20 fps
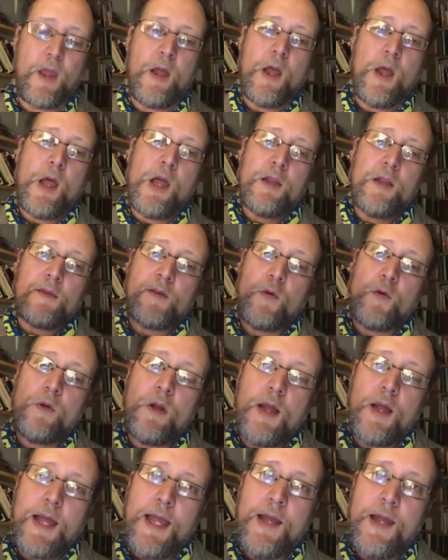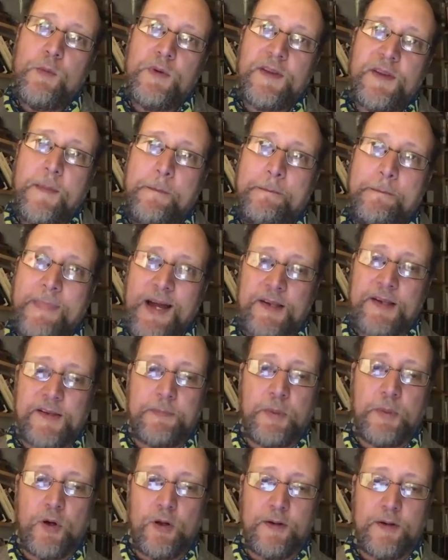So it was a mass
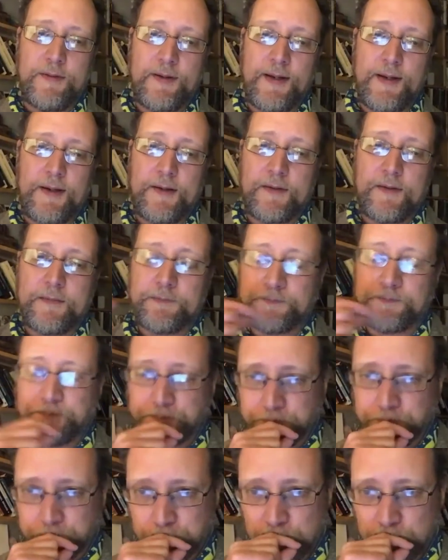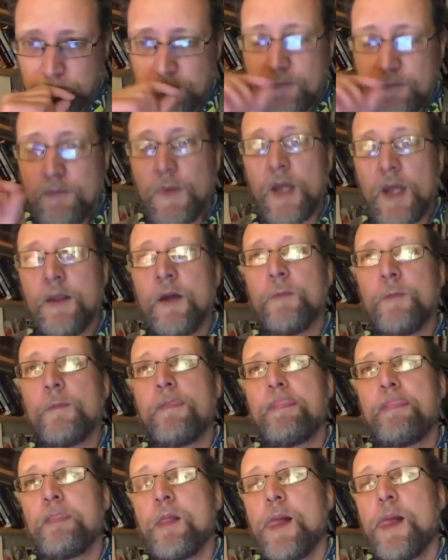politics. Now,
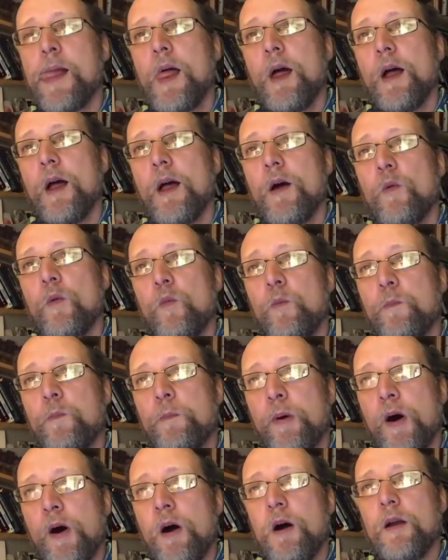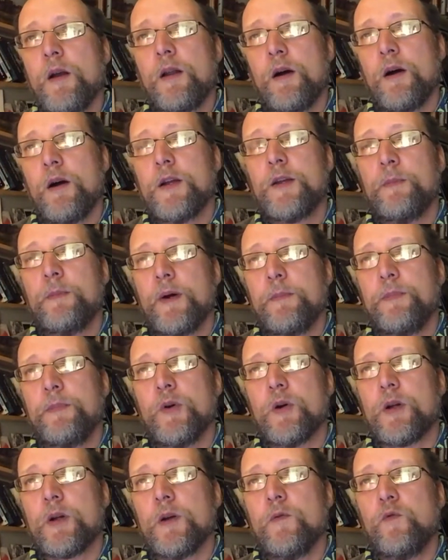part argue in my book
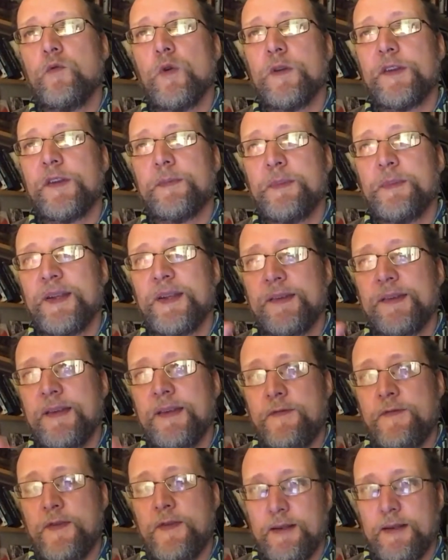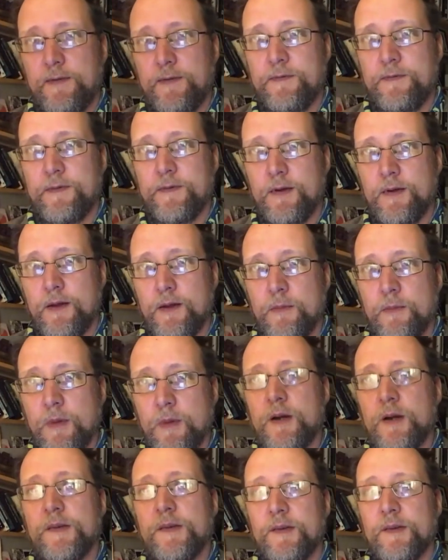of what's specific to the
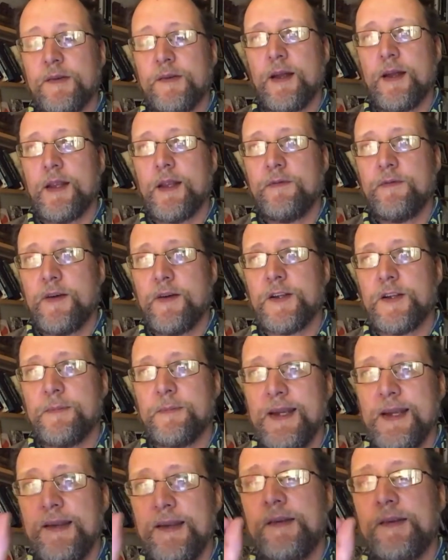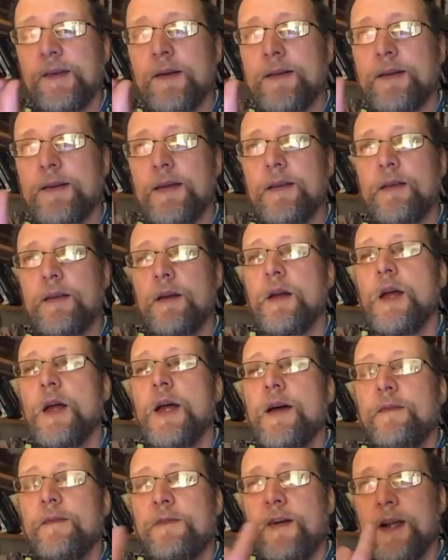Marxist understanding of fascism is this idea that
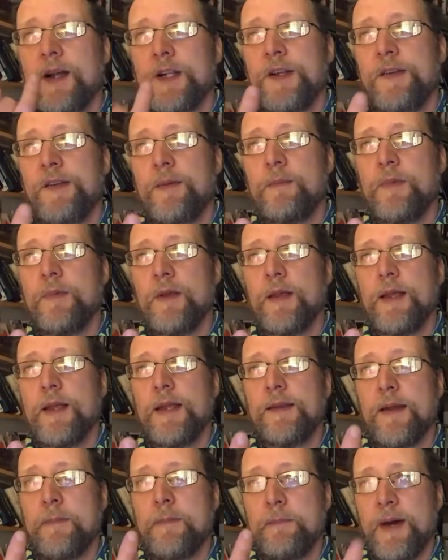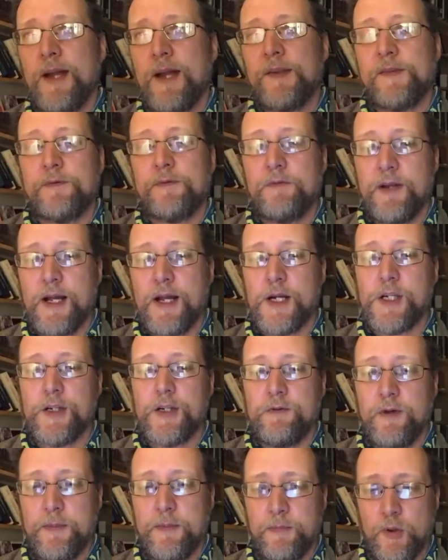fascism is a mass
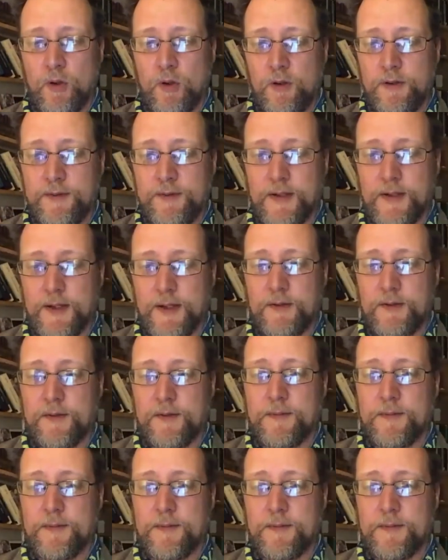reactionary politics.